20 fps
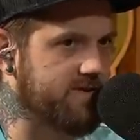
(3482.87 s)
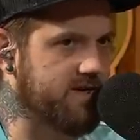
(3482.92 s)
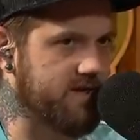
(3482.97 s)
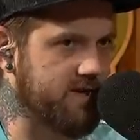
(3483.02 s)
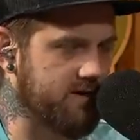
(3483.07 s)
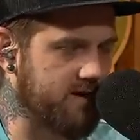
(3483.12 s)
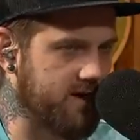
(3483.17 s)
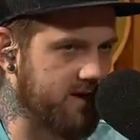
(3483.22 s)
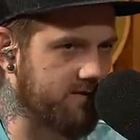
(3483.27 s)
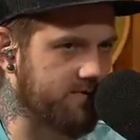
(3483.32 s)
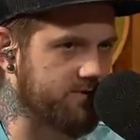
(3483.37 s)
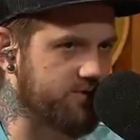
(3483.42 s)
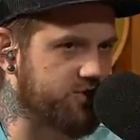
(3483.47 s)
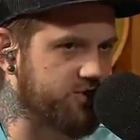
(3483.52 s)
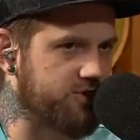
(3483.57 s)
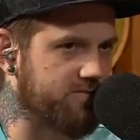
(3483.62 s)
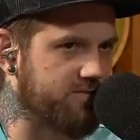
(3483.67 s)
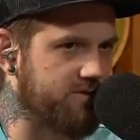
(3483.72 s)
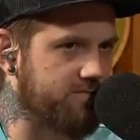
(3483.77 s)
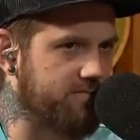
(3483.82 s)
Keenan Allen
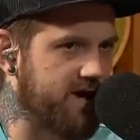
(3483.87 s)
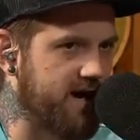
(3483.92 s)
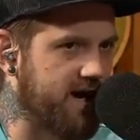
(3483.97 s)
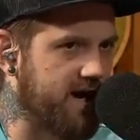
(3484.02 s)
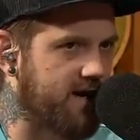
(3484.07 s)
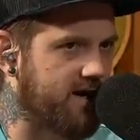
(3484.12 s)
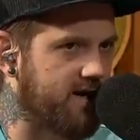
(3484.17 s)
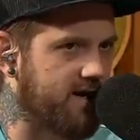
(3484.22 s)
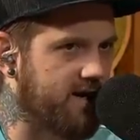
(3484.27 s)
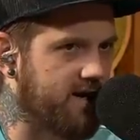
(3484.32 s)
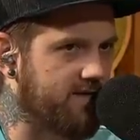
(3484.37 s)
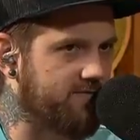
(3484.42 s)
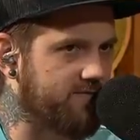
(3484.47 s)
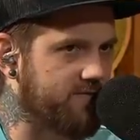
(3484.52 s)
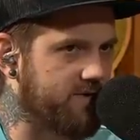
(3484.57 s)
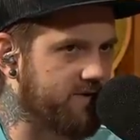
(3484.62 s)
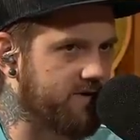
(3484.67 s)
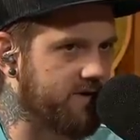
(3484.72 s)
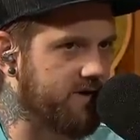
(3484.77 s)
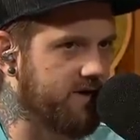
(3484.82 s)
should be back
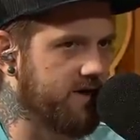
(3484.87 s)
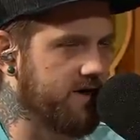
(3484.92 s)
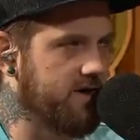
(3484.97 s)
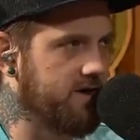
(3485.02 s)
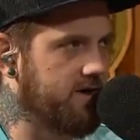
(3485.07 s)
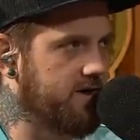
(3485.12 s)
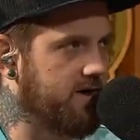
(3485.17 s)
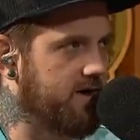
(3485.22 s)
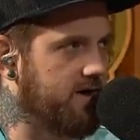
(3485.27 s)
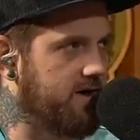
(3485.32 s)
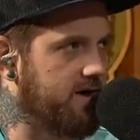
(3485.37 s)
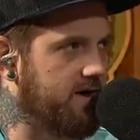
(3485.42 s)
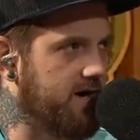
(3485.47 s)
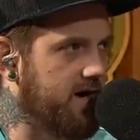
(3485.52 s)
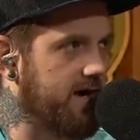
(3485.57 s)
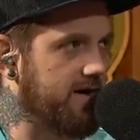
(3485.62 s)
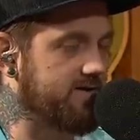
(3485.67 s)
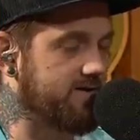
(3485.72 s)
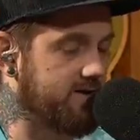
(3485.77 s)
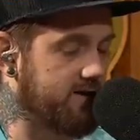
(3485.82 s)
after uh,
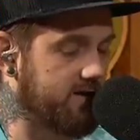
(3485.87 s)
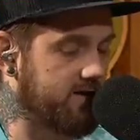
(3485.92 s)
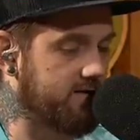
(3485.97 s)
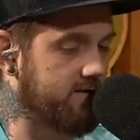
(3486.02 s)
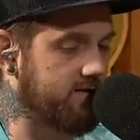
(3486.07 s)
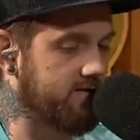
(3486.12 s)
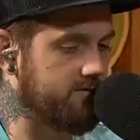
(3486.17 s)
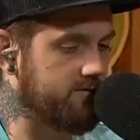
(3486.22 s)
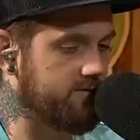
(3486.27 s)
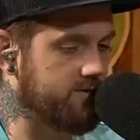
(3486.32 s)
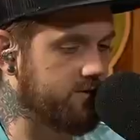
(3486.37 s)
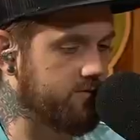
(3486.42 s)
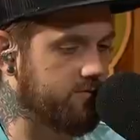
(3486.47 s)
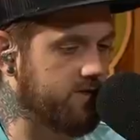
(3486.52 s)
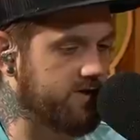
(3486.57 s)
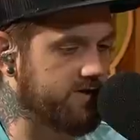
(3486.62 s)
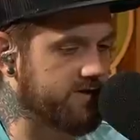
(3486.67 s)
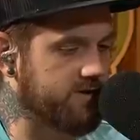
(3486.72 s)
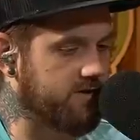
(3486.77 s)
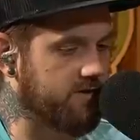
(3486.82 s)
exiting two
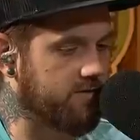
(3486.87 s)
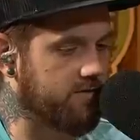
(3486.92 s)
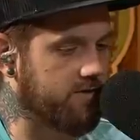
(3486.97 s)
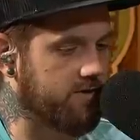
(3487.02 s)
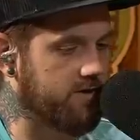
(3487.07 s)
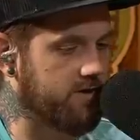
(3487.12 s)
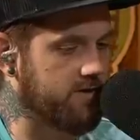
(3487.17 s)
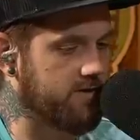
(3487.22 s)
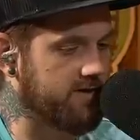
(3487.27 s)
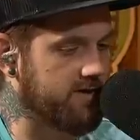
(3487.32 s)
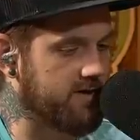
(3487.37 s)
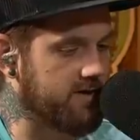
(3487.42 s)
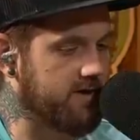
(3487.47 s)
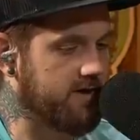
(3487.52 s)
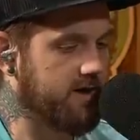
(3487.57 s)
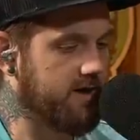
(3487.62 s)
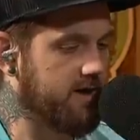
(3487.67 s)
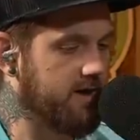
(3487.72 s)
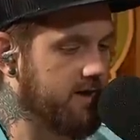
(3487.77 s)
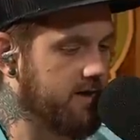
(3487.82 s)
weeks ago early.
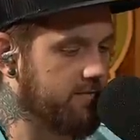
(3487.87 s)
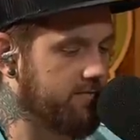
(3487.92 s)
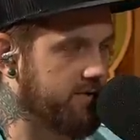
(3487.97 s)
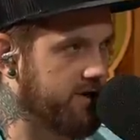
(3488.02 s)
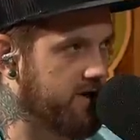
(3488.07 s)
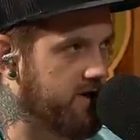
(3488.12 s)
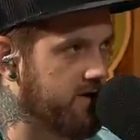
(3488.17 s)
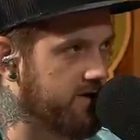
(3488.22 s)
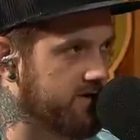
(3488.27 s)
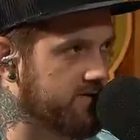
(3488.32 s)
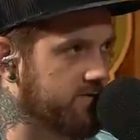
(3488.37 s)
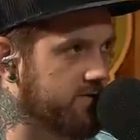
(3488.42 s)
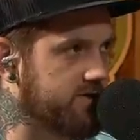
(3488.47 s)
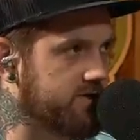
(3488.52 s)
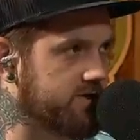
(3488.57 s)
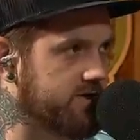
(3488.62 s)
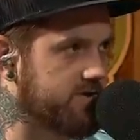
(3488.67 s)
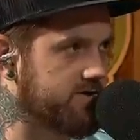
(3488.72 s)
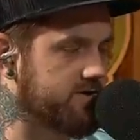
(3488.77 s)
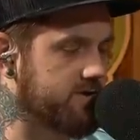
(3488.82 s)
But here's what
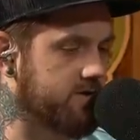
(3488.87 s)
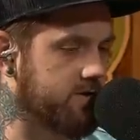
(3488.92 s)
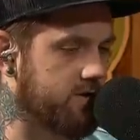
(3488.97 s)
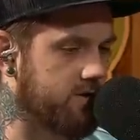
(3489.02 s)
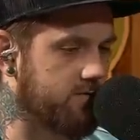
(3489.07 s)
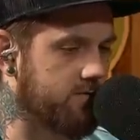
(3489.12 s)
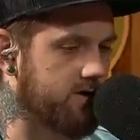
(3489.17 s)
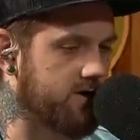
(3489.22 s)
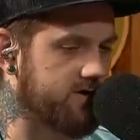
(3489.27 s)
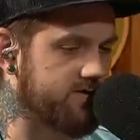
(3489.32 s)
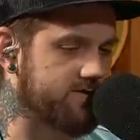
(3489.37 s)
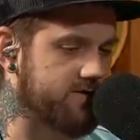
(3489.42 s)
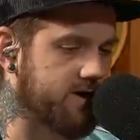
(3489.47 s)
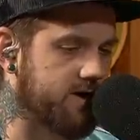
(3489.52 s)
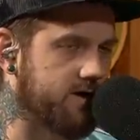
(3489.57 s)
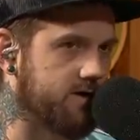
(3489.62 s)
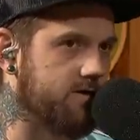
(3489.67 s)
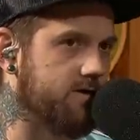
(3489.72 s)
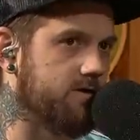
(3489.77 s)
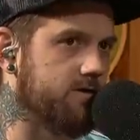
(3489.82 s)
Justin Herbert has
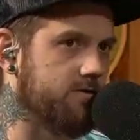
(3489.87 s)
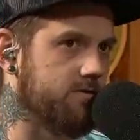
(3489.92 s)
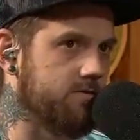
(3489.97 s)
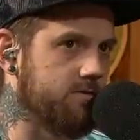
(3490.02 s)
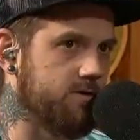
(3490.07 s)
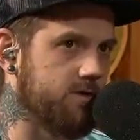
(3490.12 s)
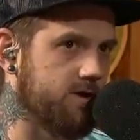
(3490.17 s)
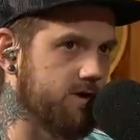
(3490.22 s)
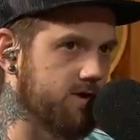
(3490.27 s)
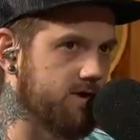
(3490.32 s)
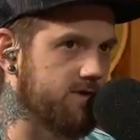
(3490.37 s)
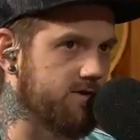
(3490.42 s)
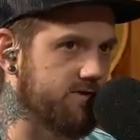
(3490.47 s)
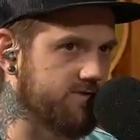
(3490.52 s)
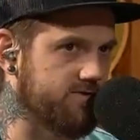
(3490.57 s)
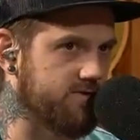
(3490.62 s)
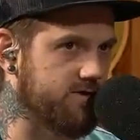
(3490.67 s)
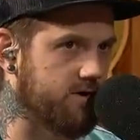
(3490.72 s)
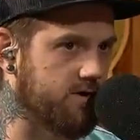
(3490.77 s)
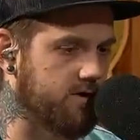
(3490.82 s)
done in
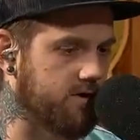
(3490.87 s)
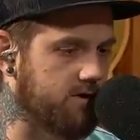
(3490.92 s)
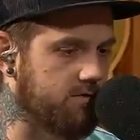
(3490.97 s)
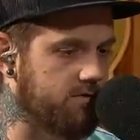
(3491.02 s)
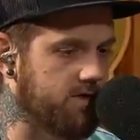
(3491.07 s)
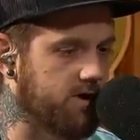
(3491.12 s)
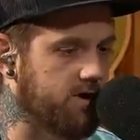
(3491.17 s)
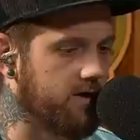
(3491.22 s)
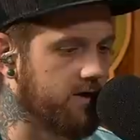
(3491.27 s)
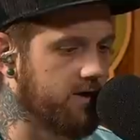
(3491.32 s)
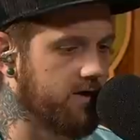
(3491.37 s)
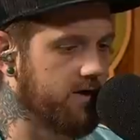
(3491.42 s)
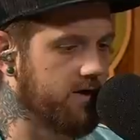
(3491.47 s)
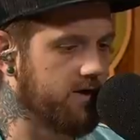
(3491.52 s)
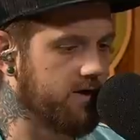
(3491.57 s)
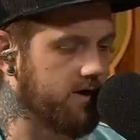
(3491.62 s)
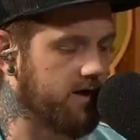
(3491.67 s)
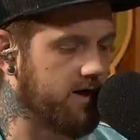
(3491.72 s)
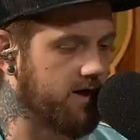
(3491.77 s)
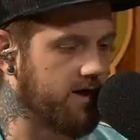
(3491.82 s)
his young career.
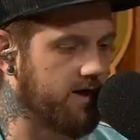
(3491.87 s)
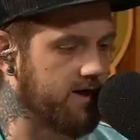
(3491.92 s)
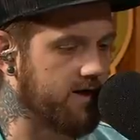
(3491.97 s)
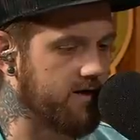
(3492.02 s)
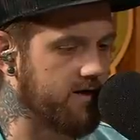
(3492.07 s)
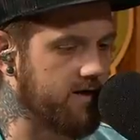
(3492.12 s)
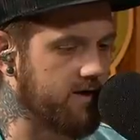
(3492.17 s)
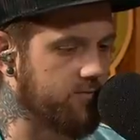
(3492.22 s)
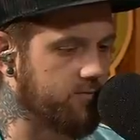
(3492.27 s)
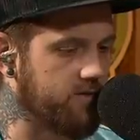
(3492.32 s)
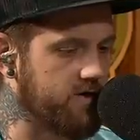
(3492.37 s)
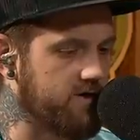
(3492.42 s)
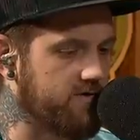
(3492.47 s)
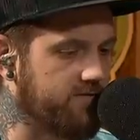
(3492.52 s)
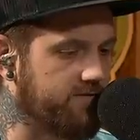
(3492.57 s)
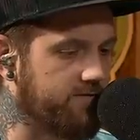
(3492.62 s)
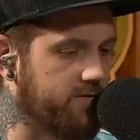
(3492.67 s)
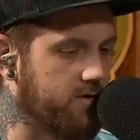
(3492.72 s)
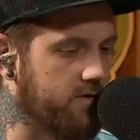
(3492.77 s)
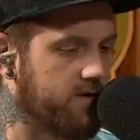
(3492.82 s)
Uh, in week
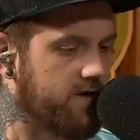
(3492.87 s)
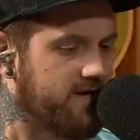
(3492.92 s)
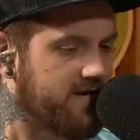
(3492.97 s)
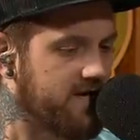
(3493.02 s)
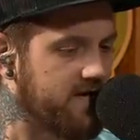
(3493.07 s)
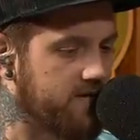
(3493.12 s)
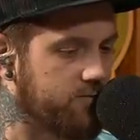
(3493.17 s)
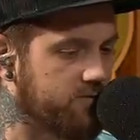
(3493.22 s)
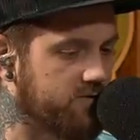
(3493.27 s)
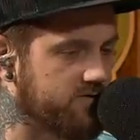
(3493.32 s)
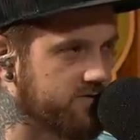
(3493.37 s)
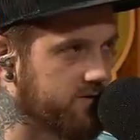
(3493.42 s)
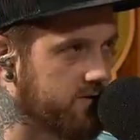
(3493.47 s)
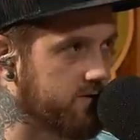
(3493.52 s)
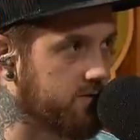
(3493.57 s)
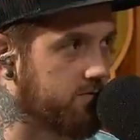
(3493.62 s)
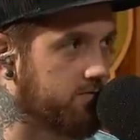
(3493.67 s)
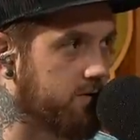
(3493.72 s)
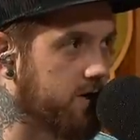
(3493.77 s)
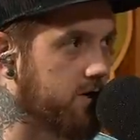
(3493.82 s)
four, he was on
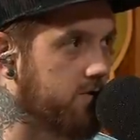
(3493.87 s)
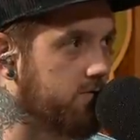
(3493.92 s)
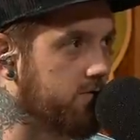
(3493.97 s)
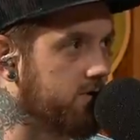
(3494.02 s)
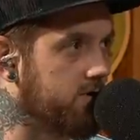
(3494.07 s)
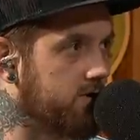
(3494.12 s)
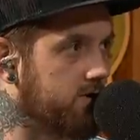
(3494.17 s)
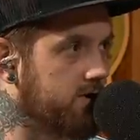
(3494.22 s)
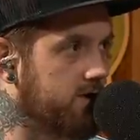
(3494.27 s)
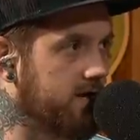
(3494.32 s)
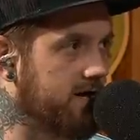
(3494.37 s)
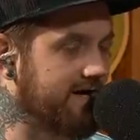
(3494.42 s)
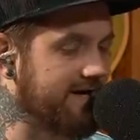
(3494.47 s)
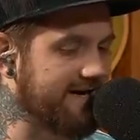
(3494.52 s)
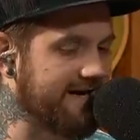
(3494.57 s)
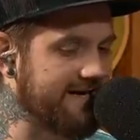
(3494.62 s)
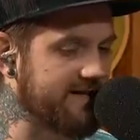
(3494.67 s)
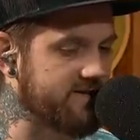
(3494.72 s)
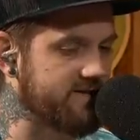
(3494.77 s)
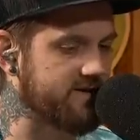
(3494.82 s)
the road
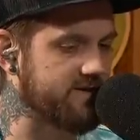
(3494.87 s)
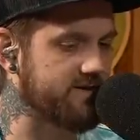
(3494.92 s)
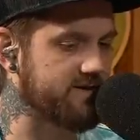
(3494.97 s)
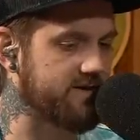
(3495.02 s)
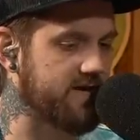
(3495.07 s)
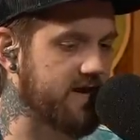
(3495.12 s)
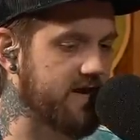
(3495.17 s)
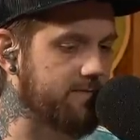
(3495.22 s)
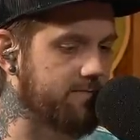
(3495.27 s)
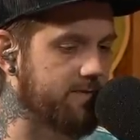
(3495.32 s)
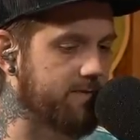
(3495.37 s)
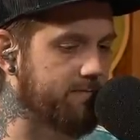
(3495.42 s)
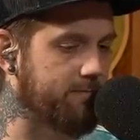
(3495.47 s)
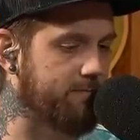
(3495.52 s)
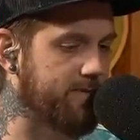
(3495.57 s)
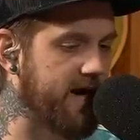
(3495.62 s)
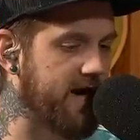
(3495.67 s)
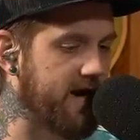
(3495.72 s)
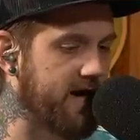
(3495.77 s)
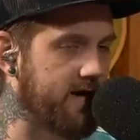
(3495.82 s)
against Tampa
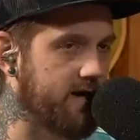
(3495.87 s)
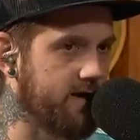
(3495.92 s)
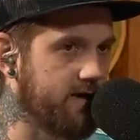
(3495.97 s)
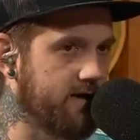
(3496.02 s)
Bay.